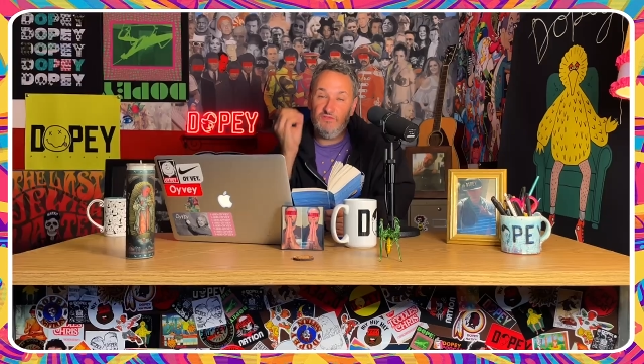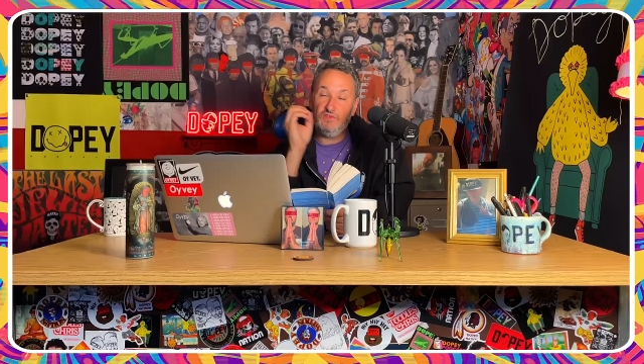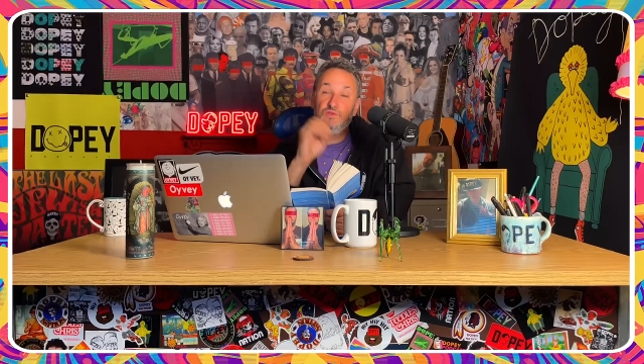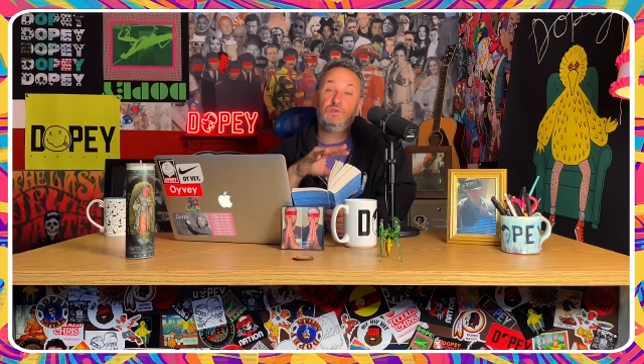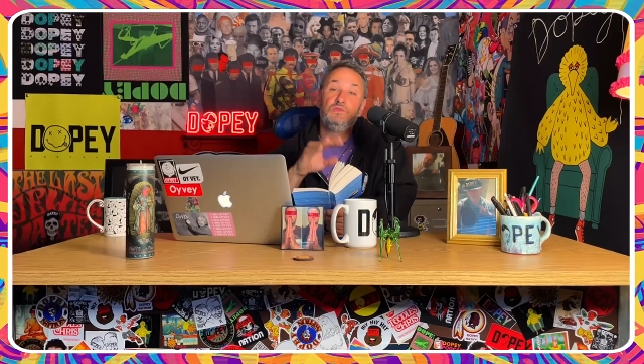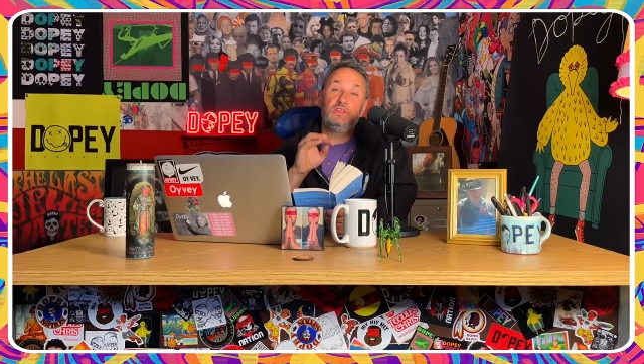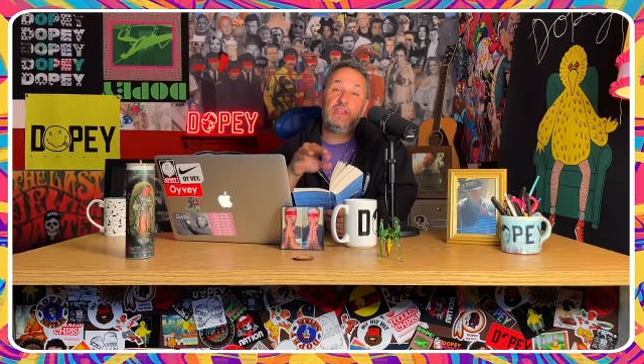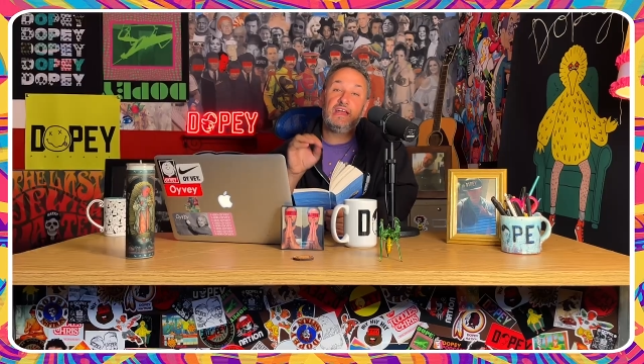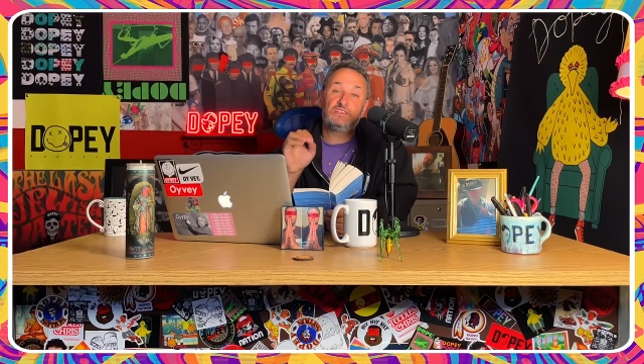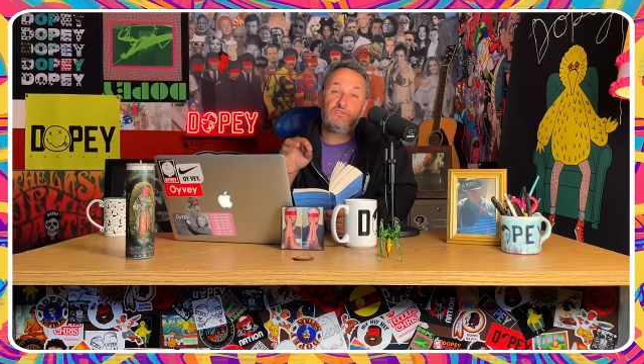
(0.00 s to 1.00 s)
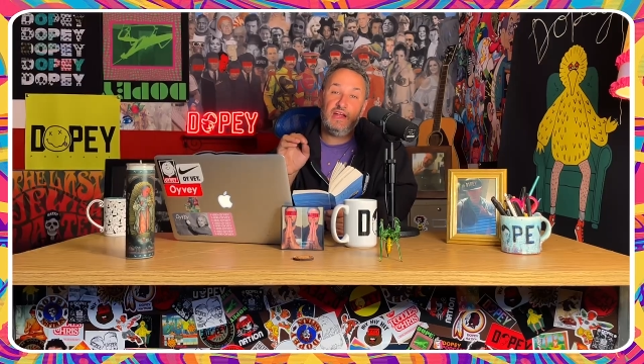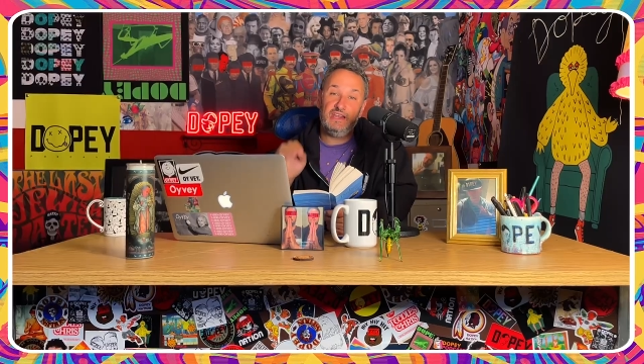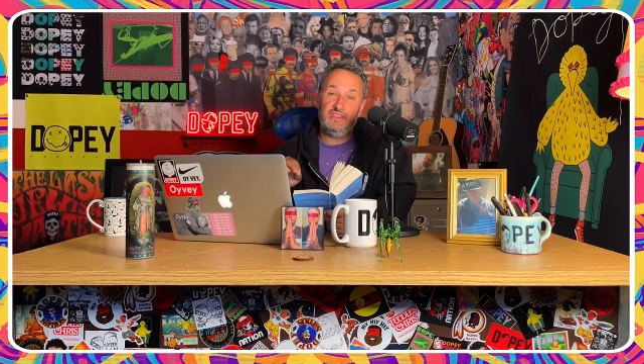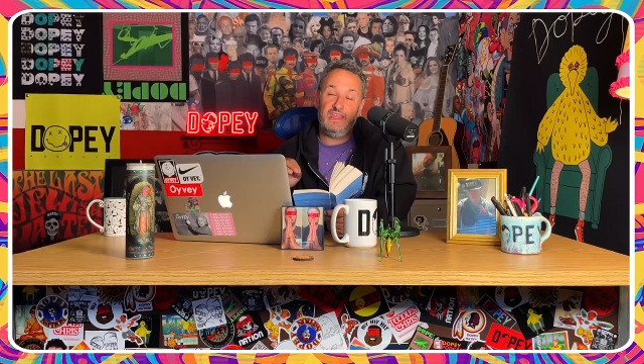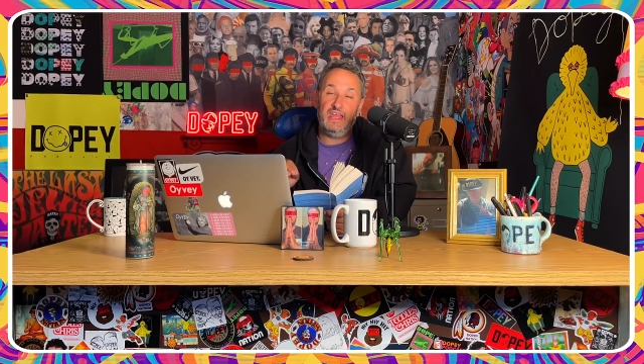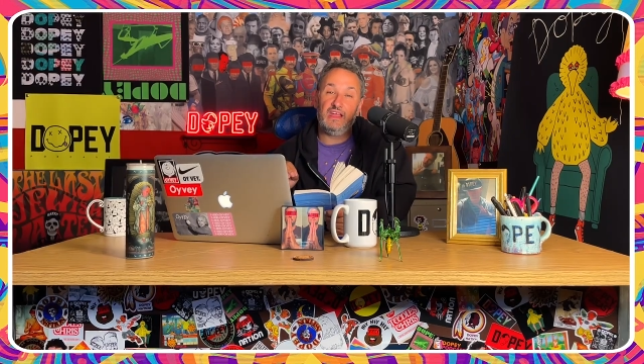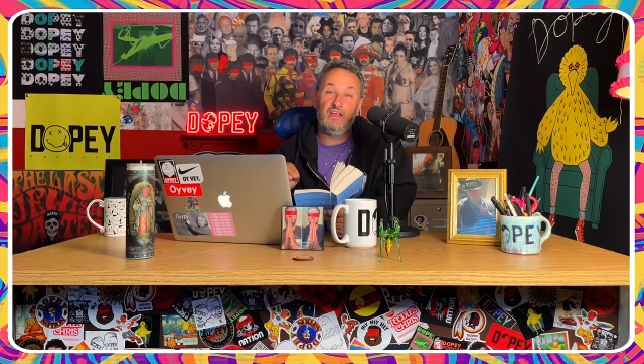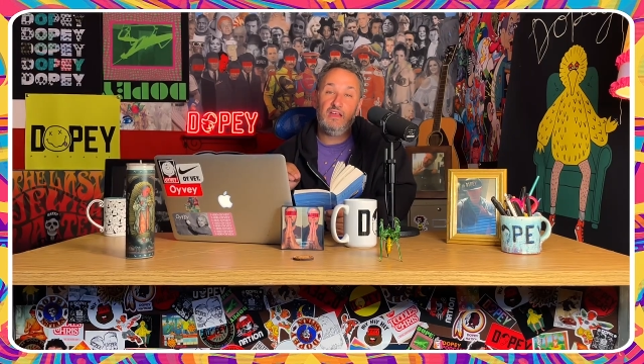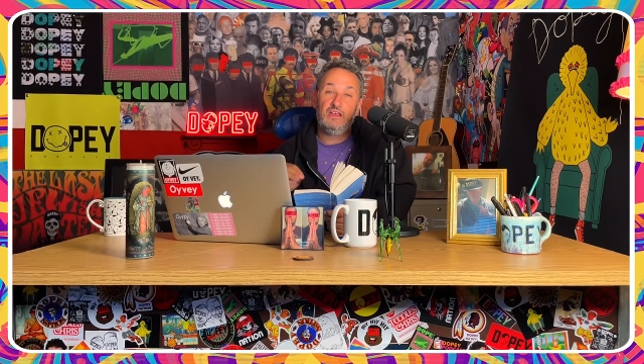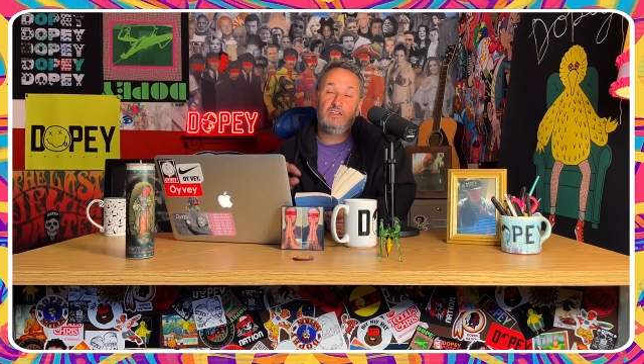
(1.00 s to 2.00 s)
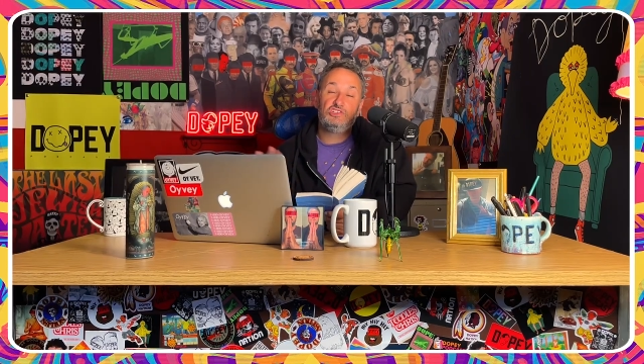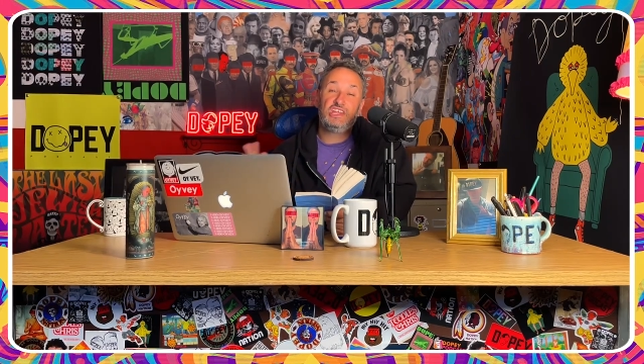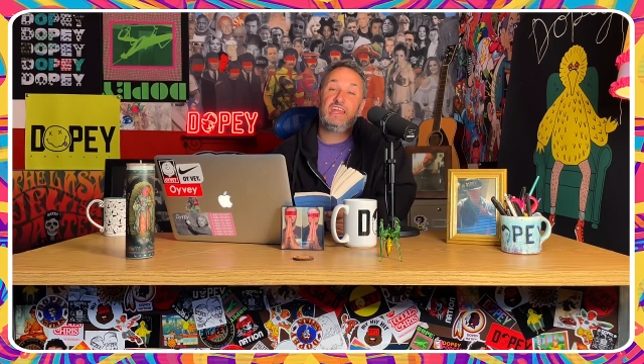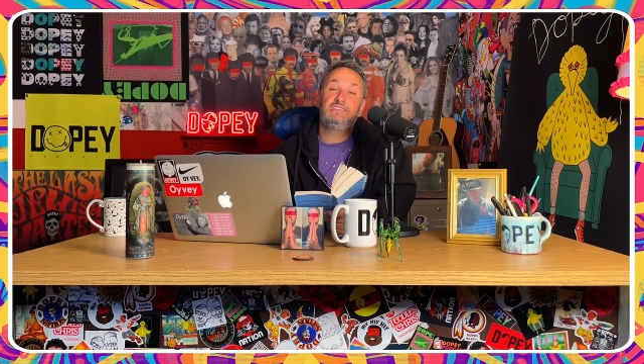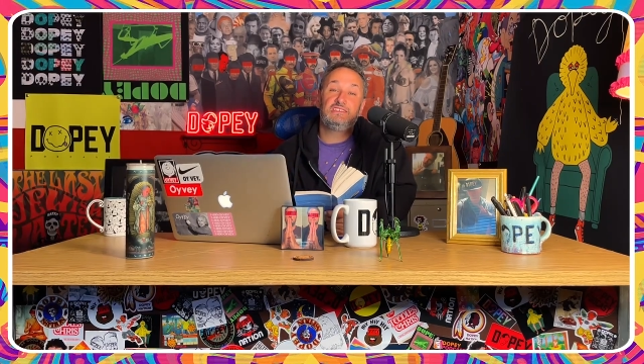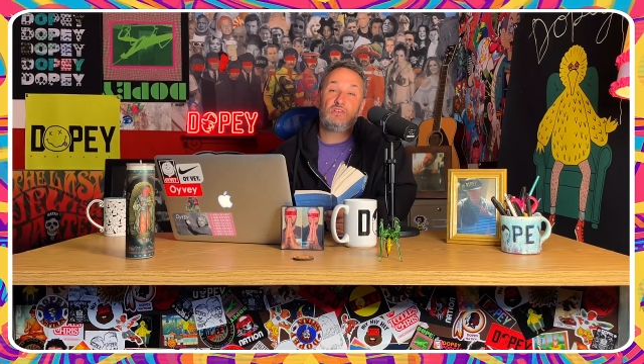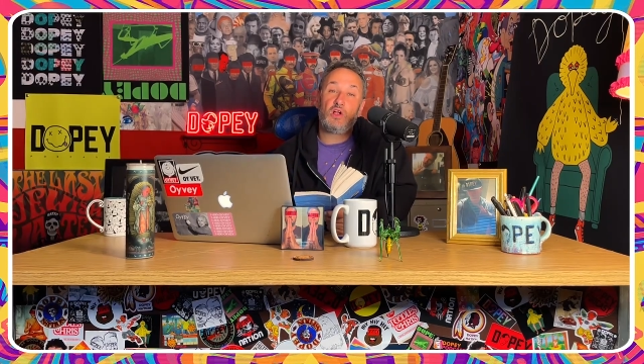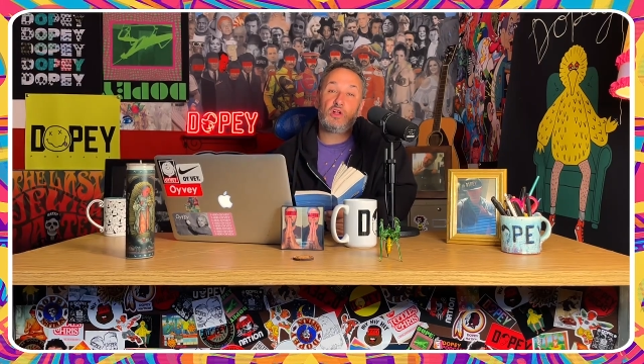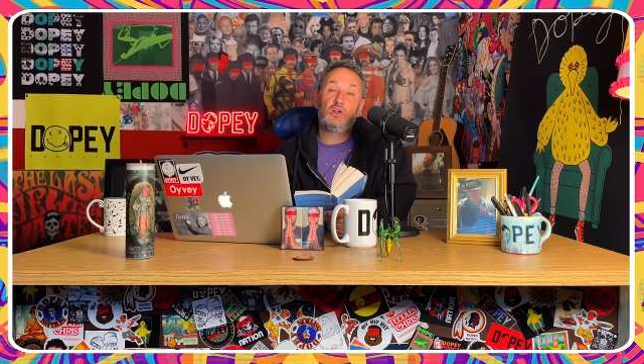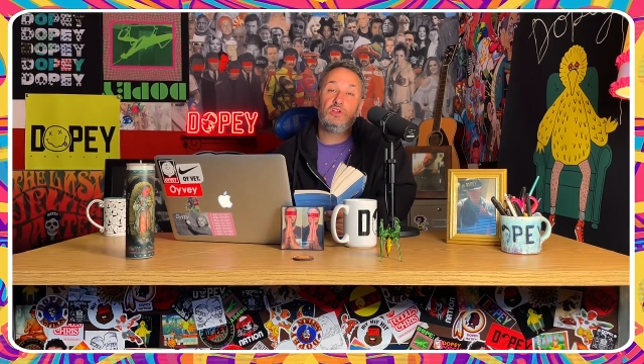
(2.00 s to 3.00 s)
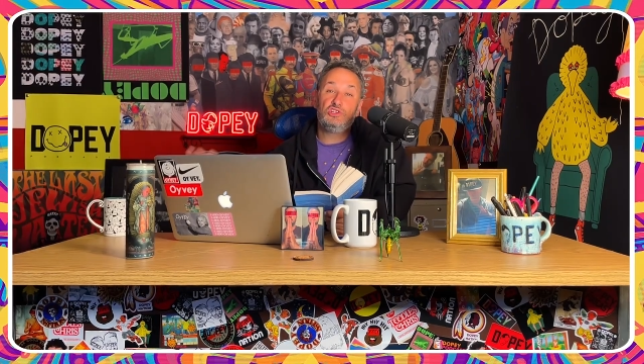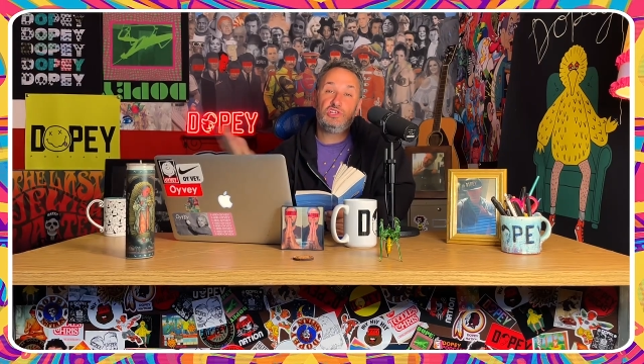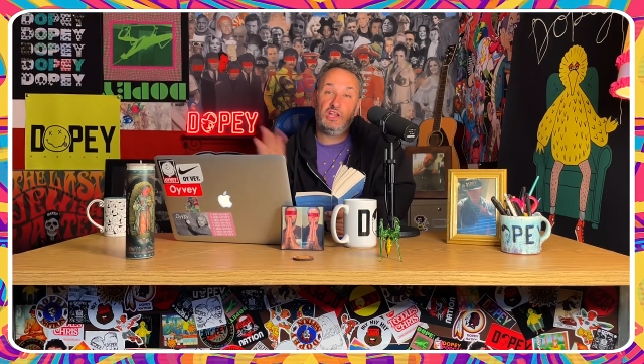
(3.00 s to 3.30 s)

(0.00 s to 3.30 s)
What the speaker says: If you do the next right thing, chances are good